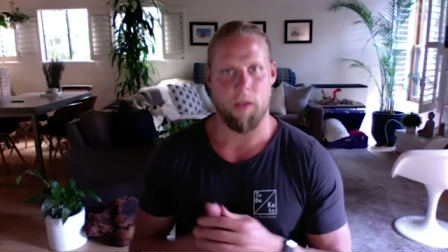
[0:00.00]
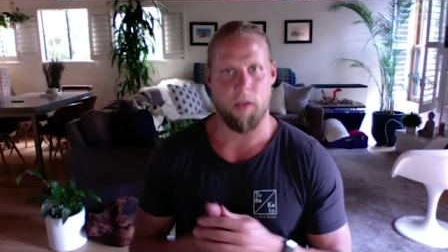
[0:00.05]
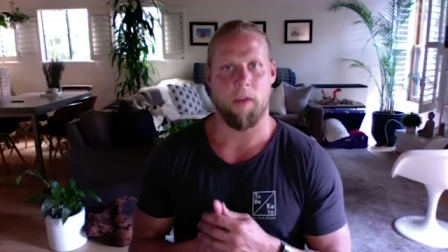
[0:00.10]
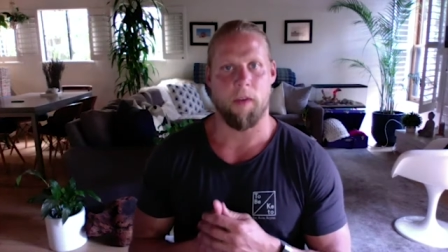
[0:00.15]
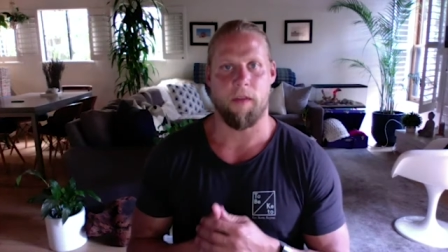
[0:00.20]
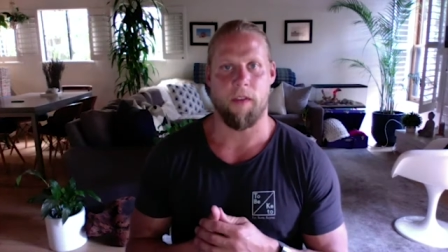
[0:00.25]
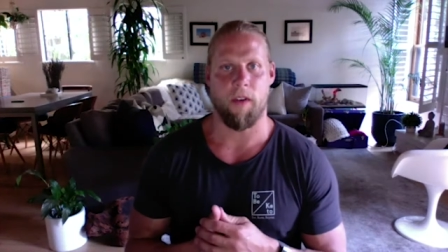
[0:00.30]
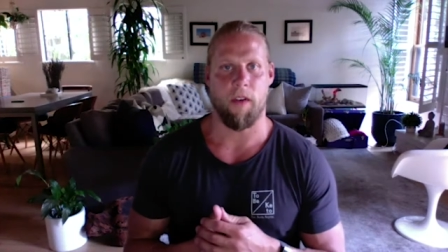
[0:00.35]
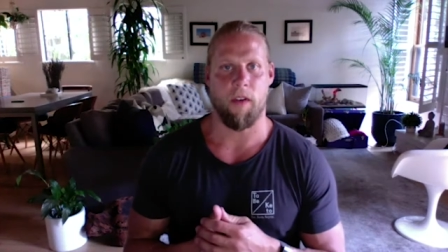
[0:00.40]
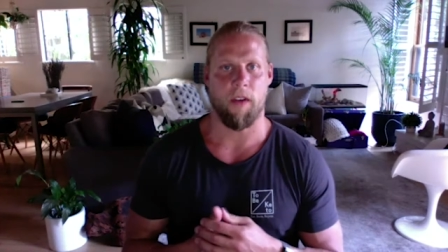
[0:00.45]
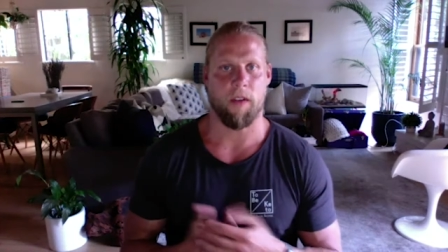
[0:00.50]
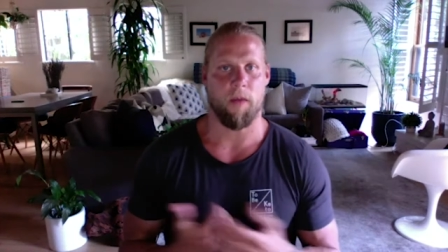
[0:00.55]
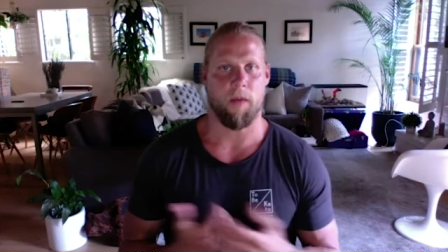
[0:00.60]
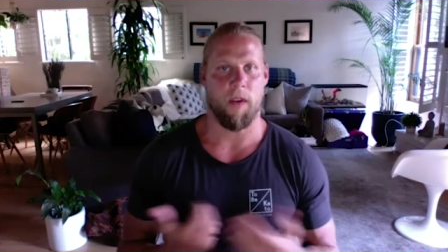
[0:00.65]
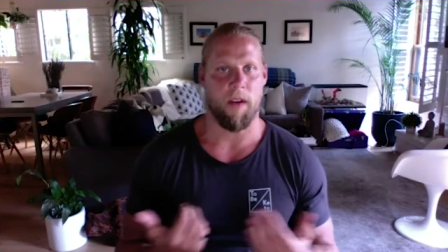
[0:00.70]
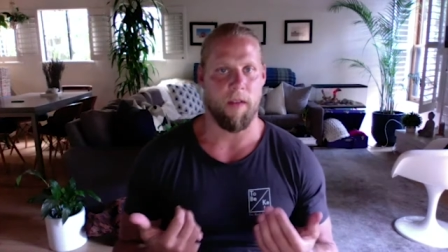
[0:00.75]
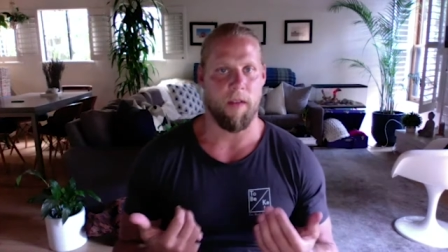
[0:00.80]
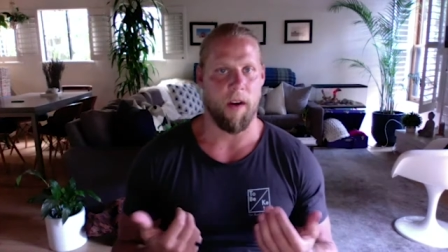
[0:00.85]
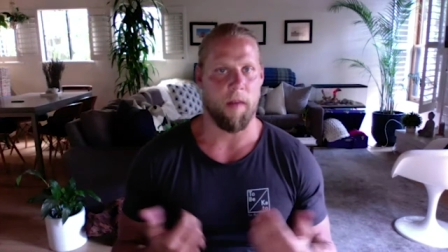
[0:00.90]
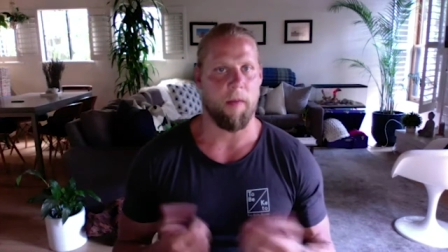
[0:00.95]
fuel is
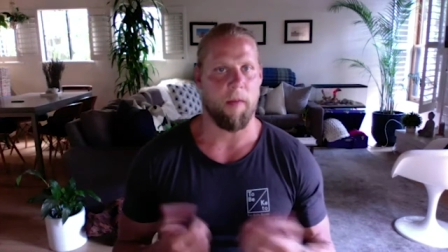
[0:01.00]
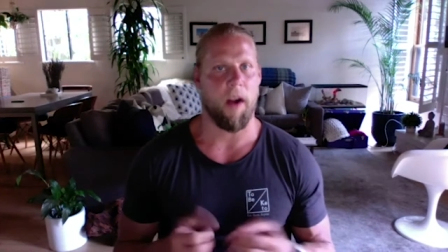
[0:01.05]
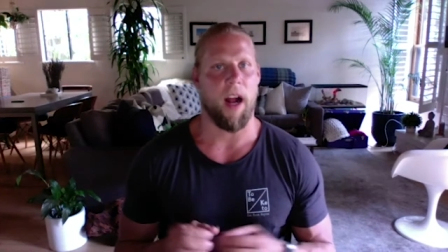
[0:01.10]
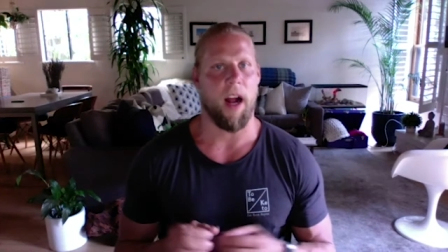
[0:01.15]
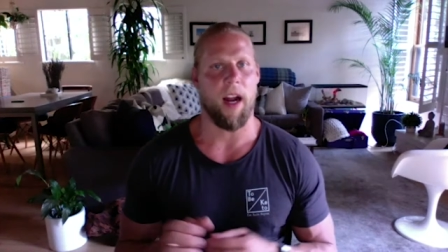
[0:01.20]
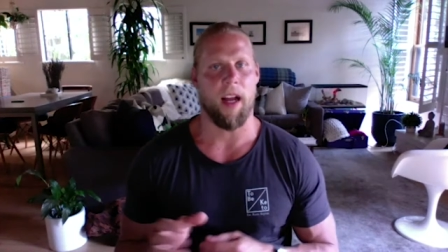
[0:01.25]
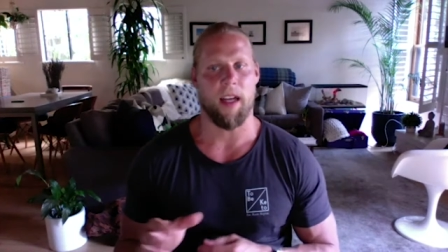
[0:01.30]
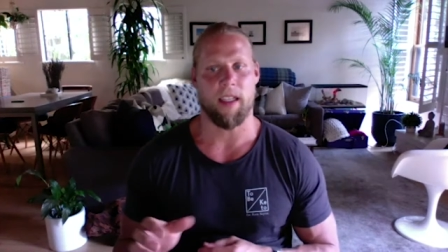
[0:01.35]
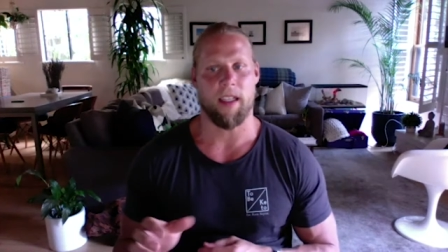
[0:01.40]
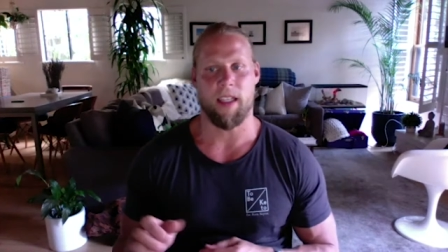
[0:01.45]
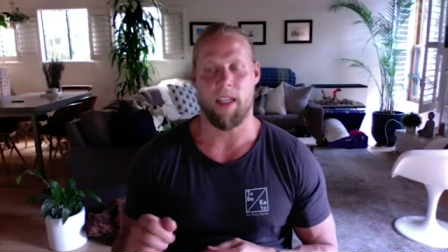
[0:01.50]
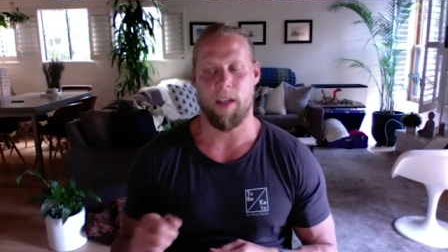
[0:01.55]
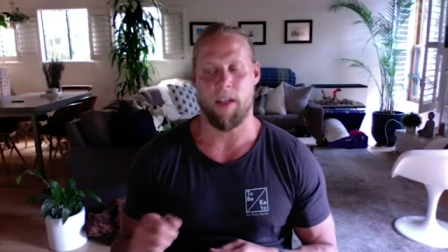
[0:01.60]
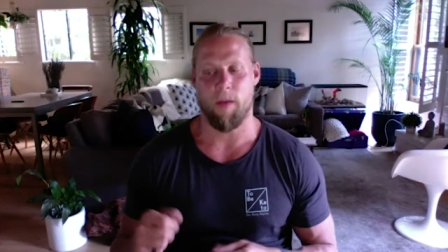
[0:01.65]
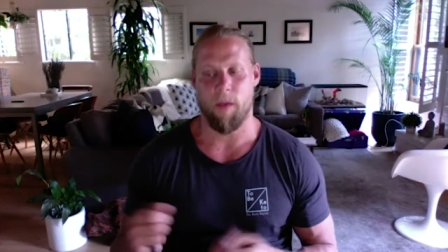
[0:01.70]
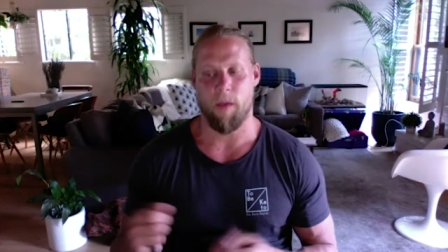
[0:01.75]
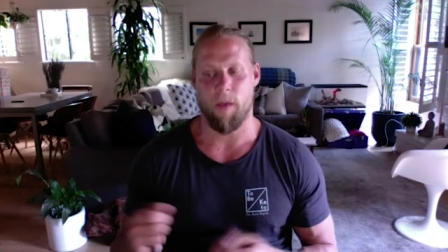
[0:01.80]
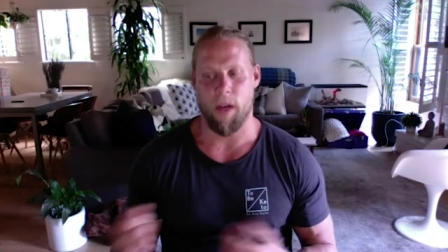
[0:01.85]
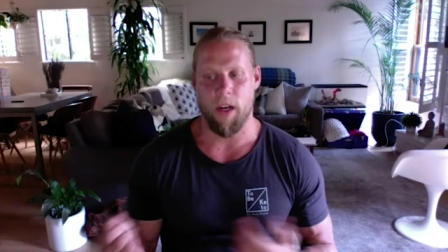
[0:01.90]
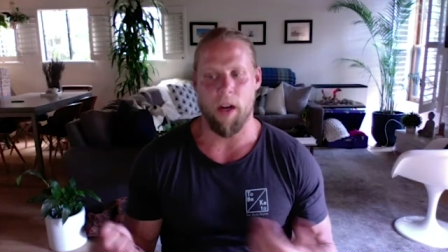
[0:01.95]
one of our products, and
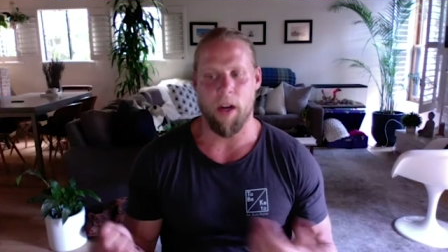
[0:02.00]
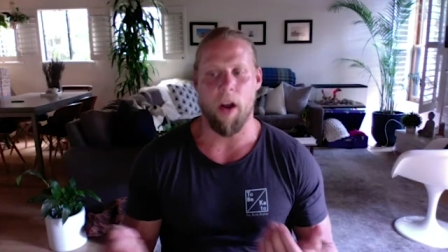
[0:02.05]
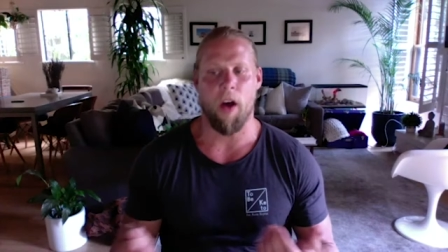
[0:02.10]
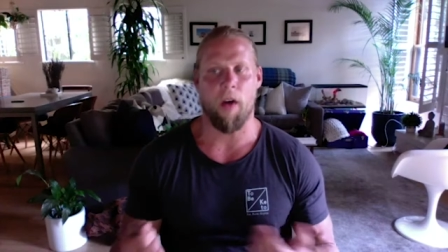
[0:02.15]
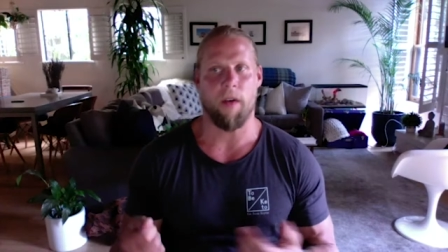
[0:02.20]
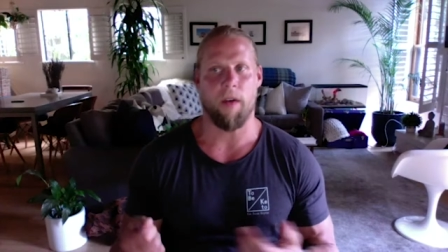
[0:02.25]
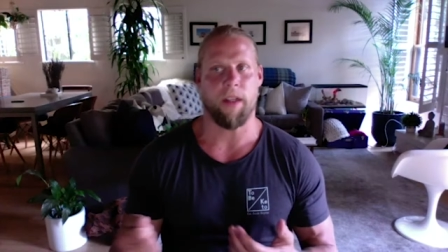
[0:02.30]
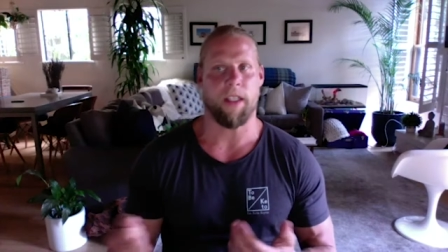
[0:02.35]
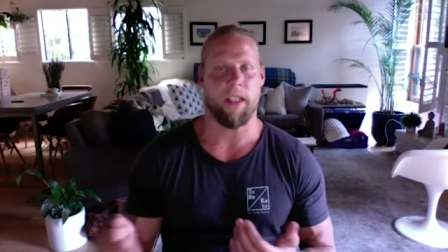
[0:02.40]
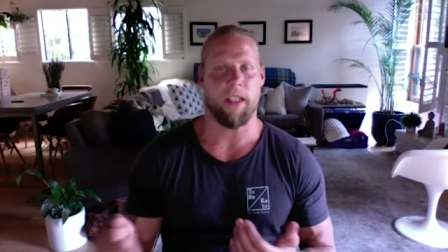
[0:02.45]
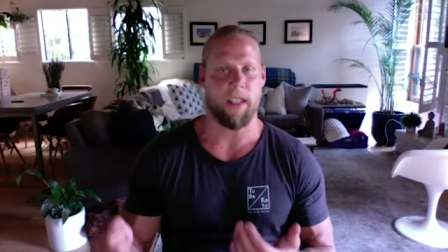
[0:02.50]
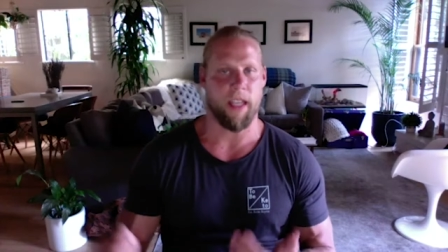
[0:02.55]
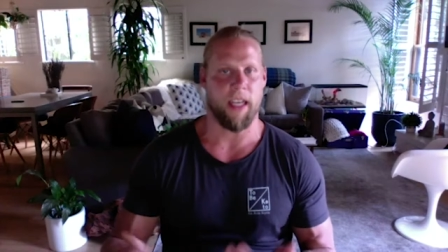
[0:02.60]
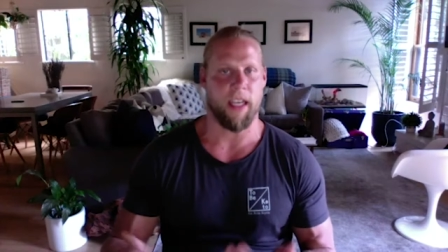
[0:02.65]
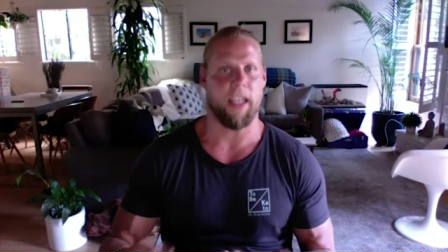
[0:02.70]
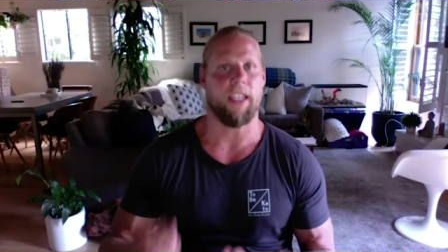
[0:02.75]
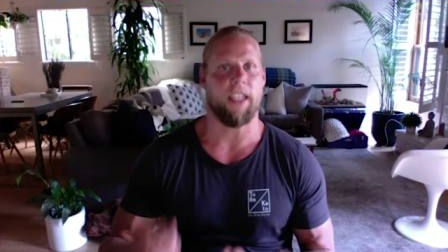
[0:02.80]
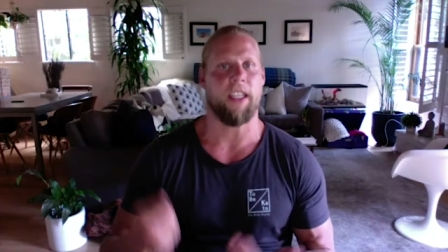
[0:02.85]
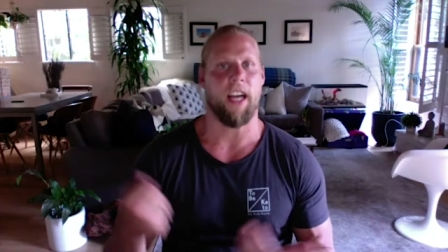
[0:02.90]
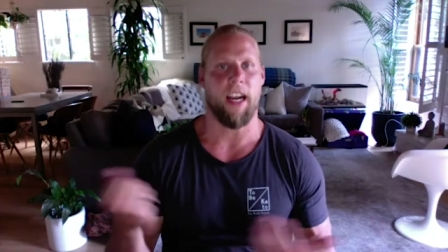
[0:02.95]
you wouldn't know it's just
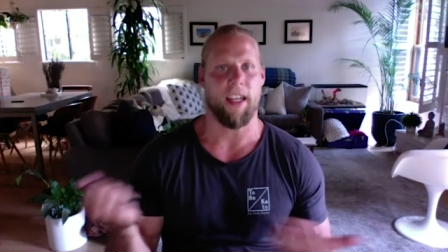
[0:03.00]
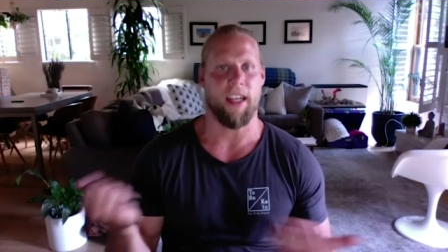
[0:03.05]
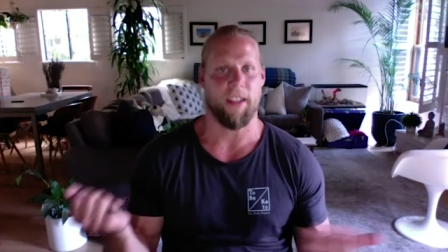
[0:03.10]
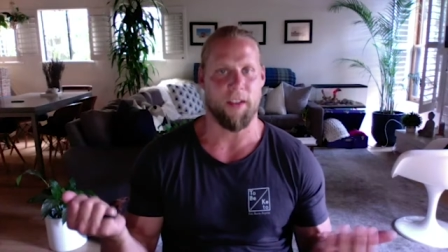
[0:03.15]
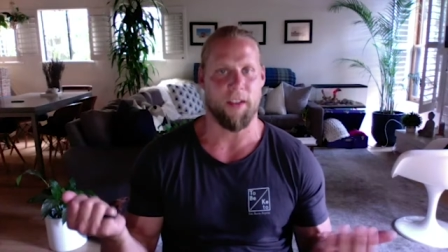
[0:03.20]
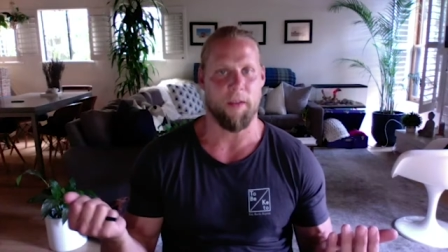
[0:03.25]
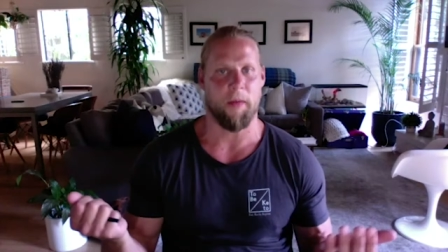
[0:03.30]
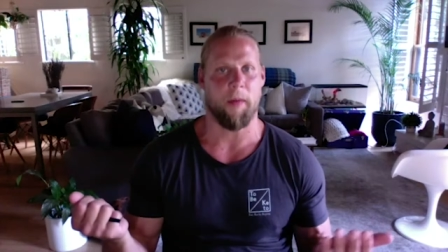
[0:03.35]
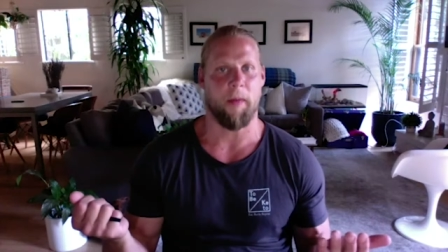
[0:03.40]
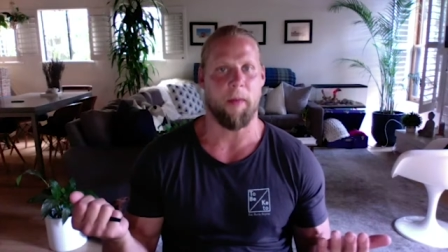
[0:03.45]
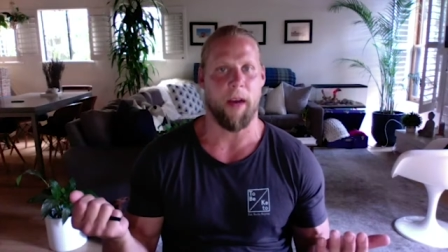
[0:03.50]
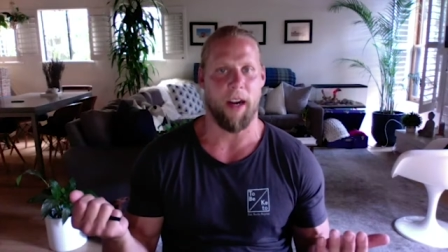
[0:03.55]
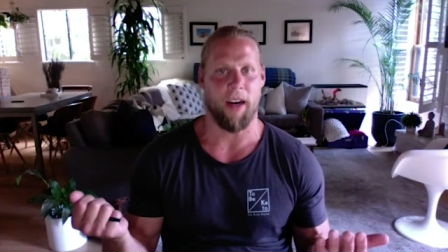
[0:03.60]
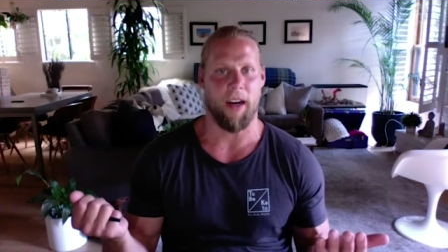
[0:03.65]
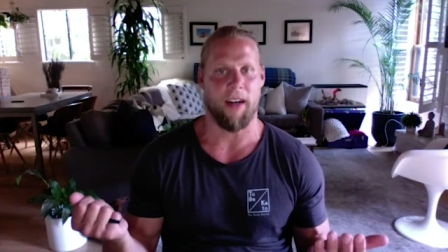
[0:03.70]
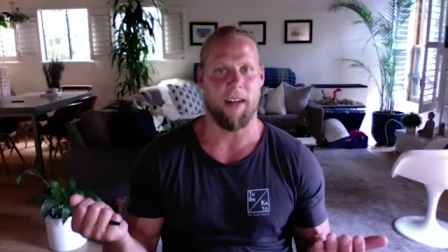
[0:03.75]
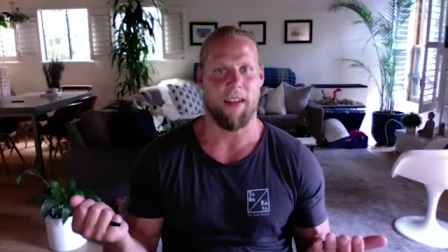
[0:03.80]
like a giant scoop of butter.